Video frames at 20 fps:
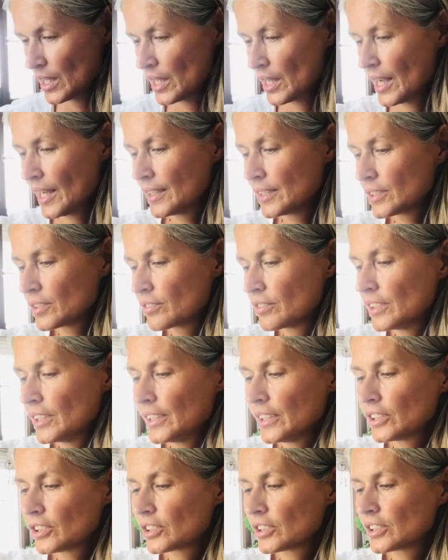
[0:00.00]
And it's
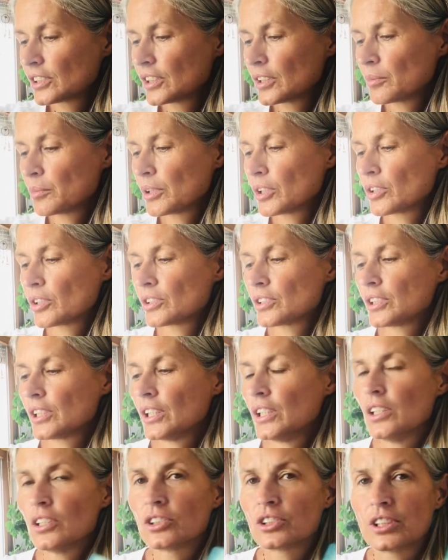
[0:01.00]
really interesting
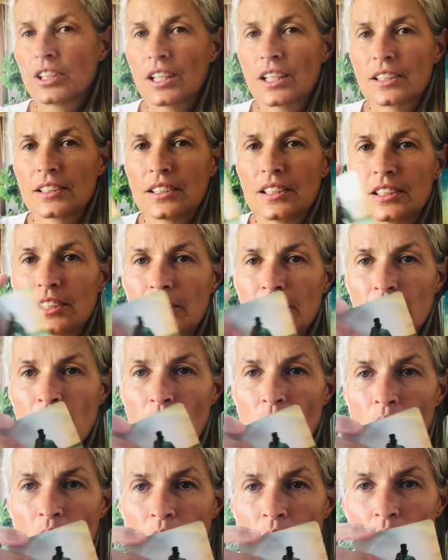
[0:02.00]
because here she has this
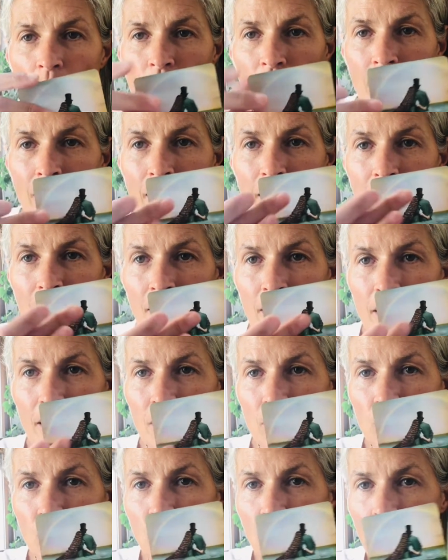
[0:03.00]
long hair
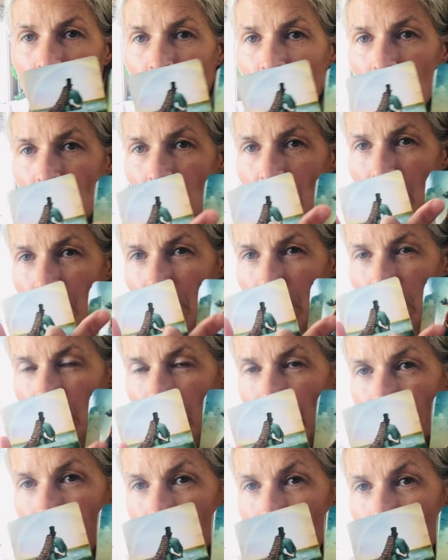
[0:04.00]
as well.
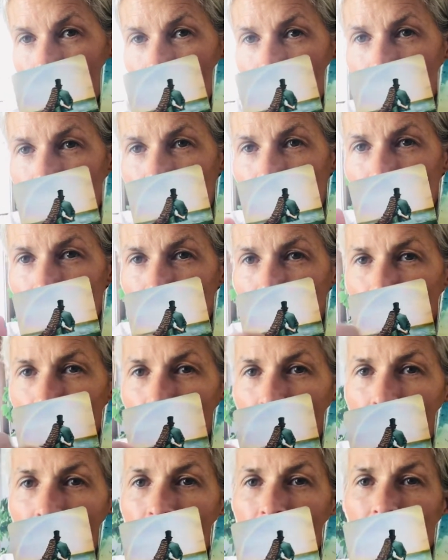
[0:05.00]
And here it's
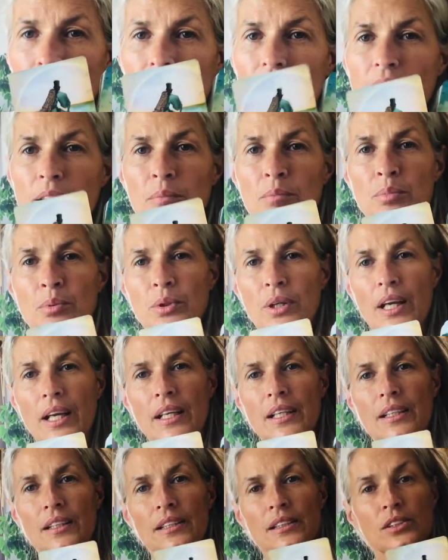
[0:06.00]
braided, and
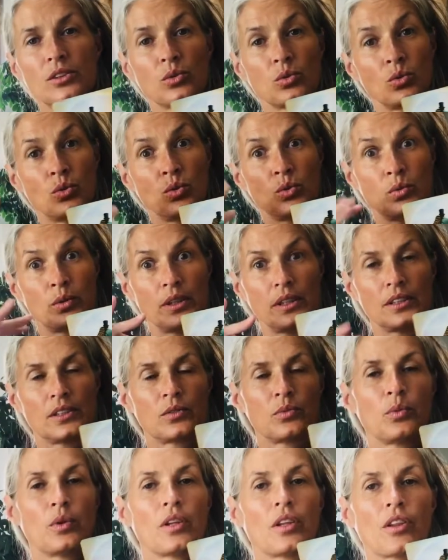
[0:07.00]
braided is
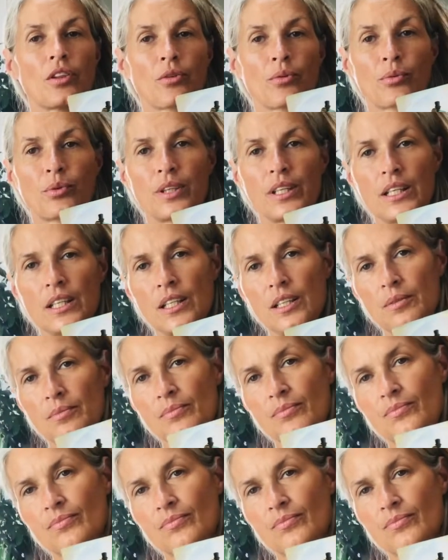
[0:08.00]
always with three.